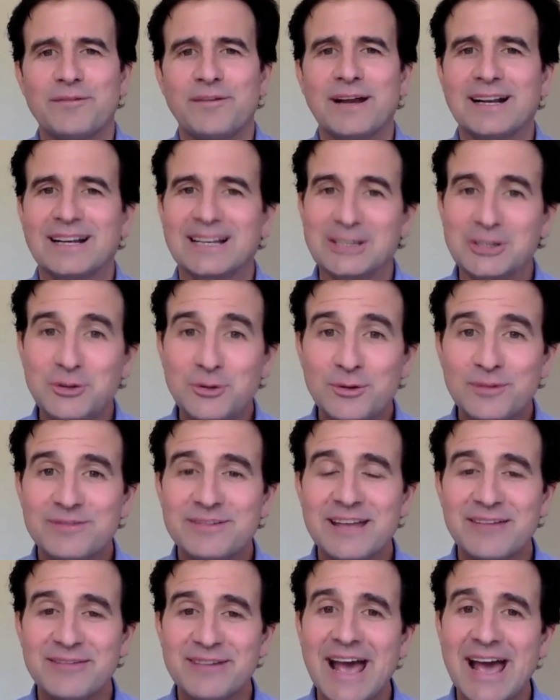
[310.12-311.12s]
frankly, you have
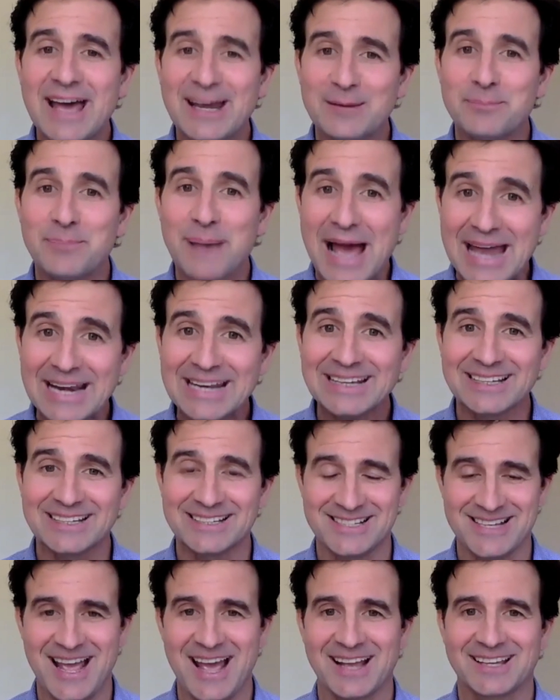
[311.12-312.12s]
never had a panic
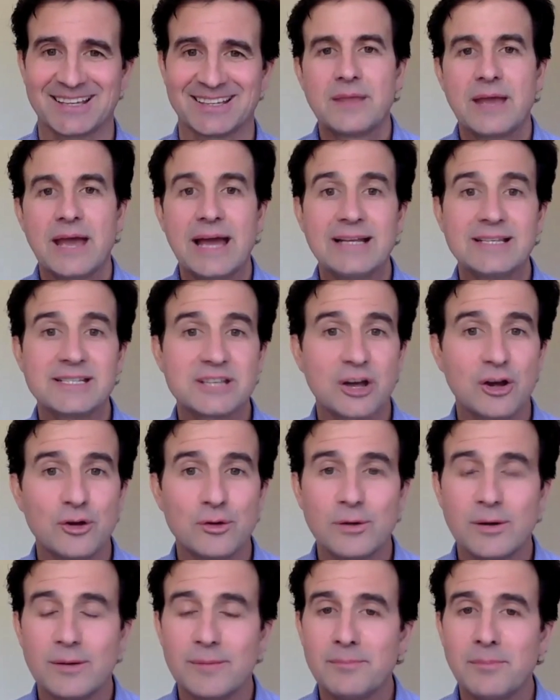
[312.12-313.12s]
attack. And
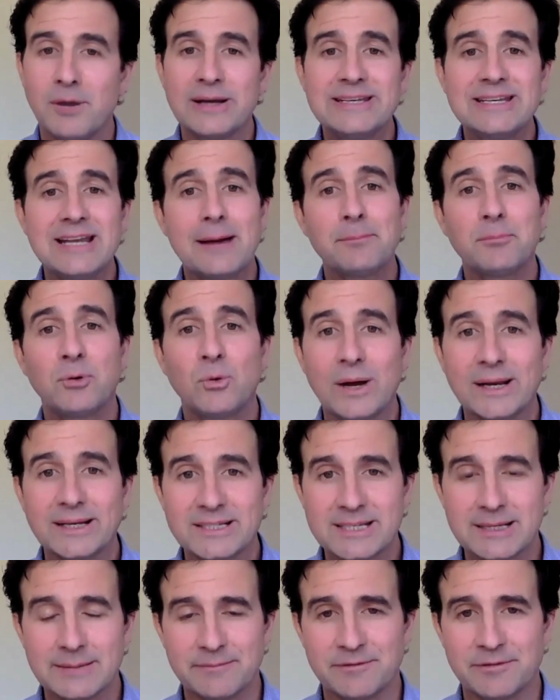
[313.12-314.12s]
so my number one
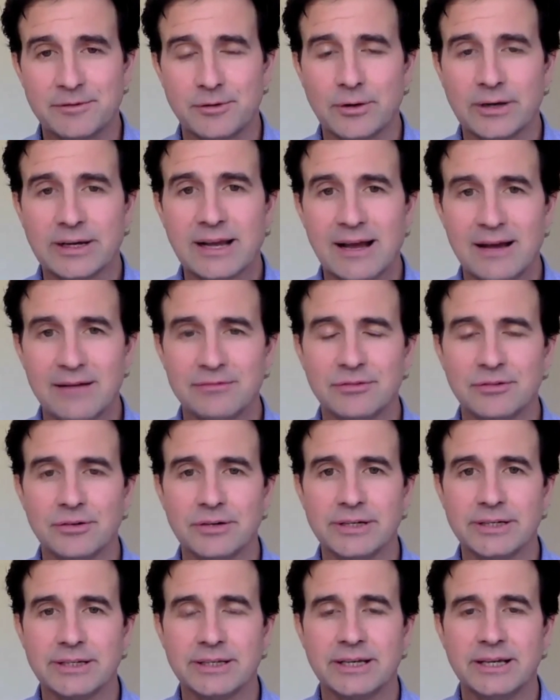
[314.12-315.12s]
tip for
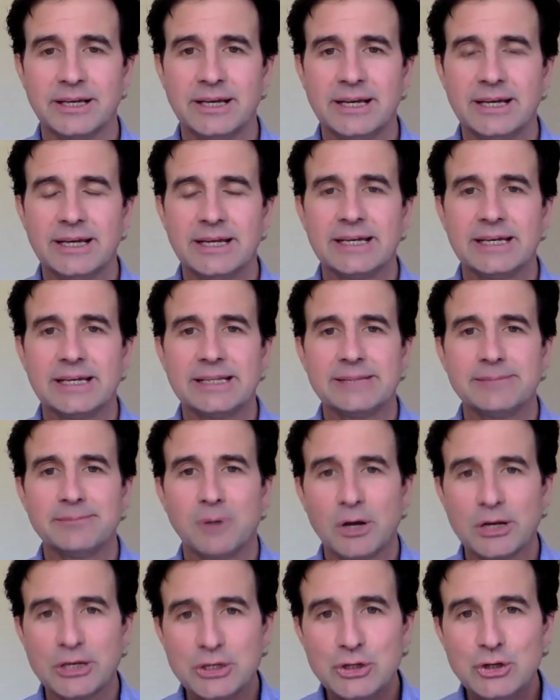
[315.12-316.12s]
recovery,
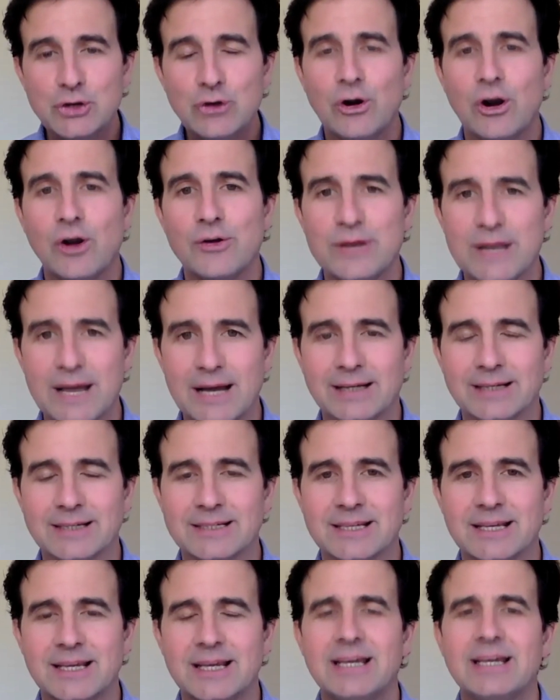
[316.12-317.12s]
my neuro
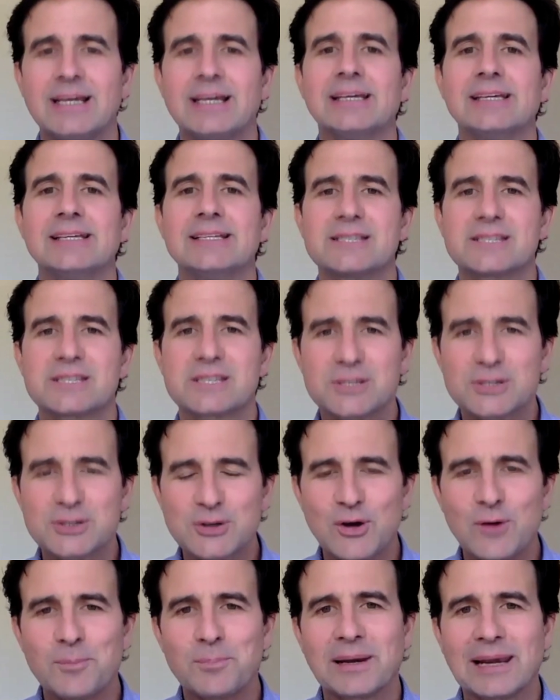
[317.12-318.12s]
nugget, is
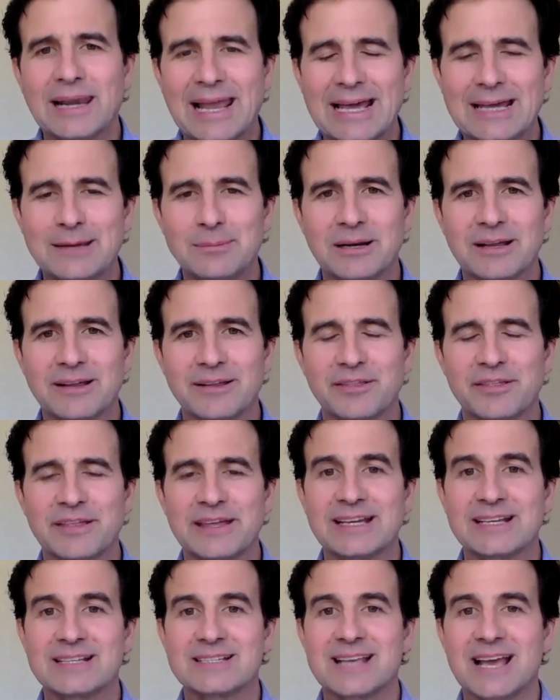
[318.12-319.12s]
stop labeling
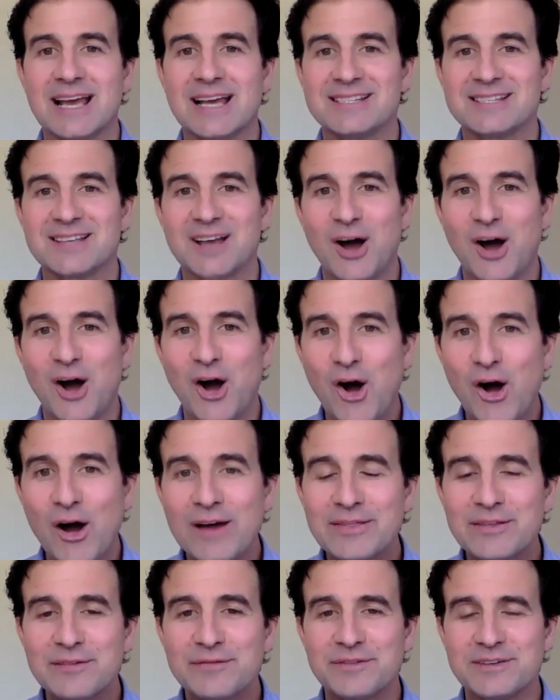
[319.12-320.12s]
things as
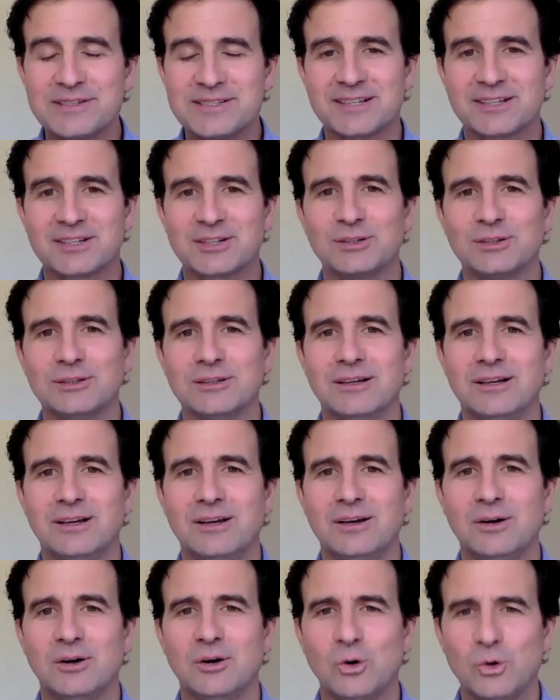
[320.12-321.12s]
either physical
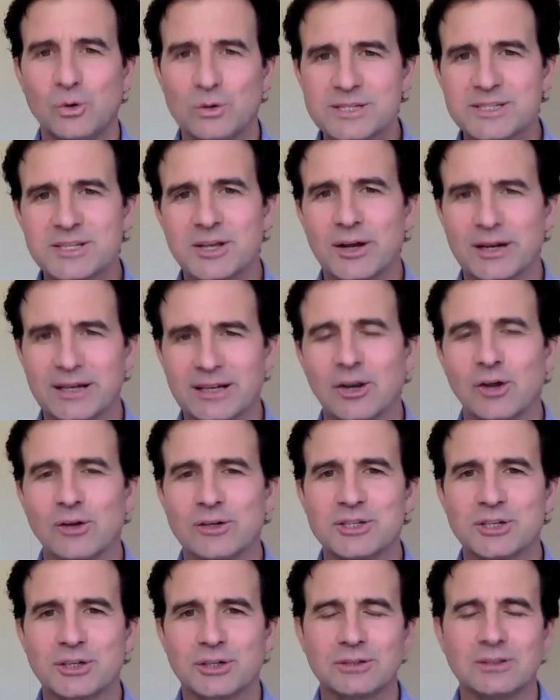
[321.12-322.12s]
or
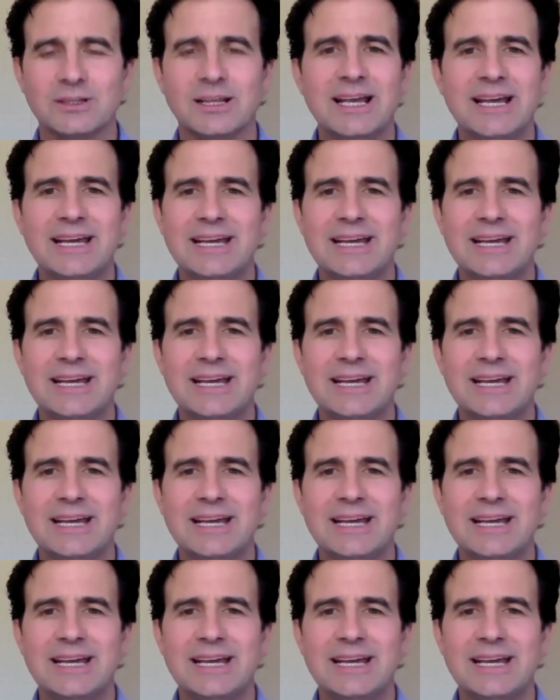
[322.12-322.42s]
psychological.